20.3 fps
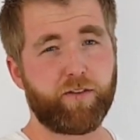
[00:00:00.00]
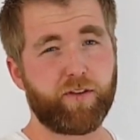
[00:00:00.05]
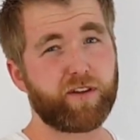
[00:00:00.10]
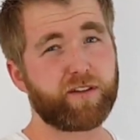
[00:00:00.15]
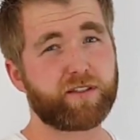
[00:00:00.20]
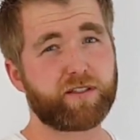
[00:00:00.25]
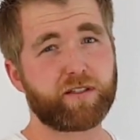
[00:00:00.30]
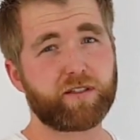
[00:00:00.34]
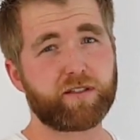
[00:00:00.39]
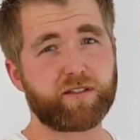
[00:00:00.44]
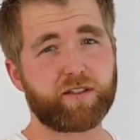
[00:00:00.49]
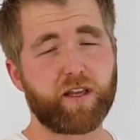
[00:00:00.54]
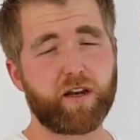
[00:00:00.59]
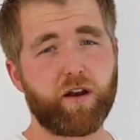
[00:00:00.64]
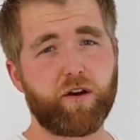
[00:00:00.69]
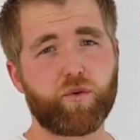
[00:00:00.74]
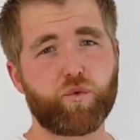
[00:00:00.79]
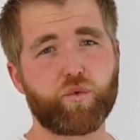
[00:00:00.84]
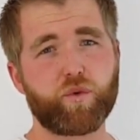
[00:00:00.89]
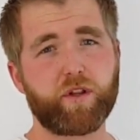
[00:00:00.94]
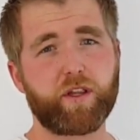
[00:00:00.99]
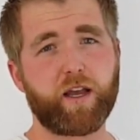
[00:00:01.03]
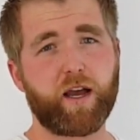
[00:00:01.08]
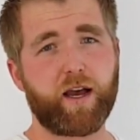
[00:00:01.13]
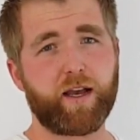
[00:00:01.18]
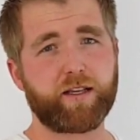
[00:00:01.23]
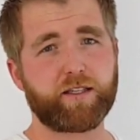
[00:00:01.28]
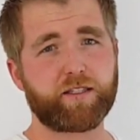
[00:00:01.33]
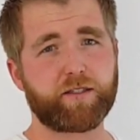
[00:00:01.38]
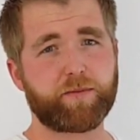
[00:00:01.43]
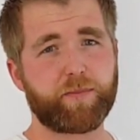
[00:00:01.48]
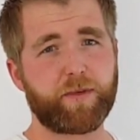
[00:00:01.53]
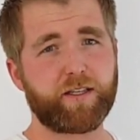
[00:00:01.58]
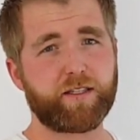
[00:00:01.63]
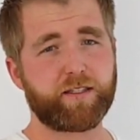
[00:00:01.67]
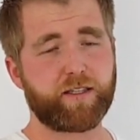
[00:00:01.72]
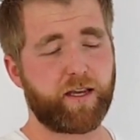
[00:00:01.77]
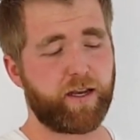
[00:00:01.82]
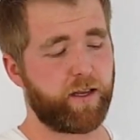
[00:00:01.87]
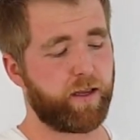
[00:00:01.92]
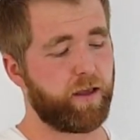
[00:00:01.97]
it's set on a really high speed
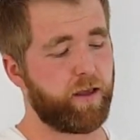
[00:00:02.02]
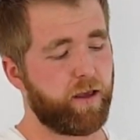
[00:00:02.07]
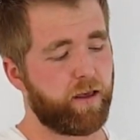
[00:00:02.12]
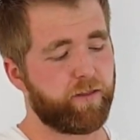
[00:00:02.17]
setting,